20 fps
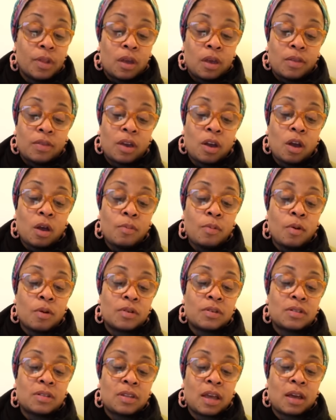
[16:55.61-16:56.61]
The airport
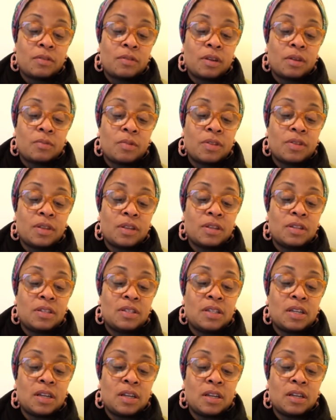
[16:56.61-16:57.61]
sounded with a
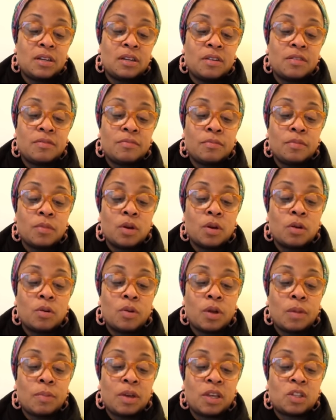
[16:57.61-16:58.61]
din of
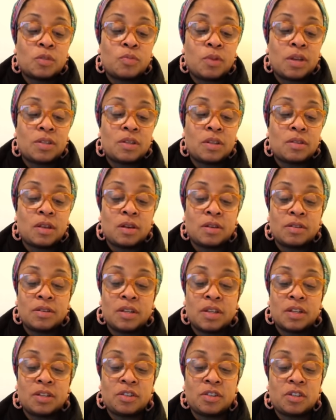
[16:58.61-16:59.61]
Muhrim expressing their
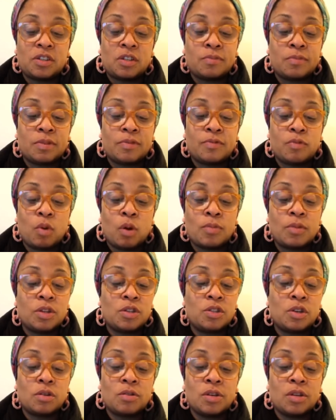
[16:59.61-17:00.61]
intention to perform the
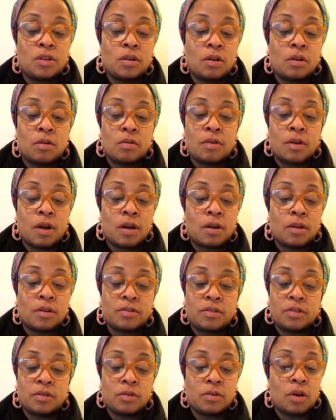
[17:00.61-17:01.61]
journey to Hera
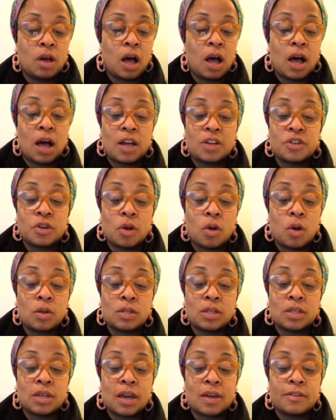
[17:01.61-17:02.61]
to Hajj
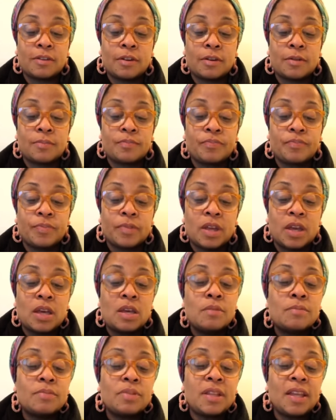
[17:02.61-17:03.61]
altogether.
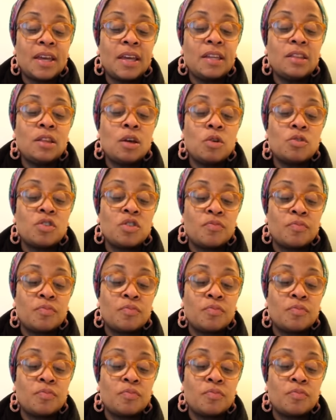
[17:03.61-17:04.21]
Plane loads of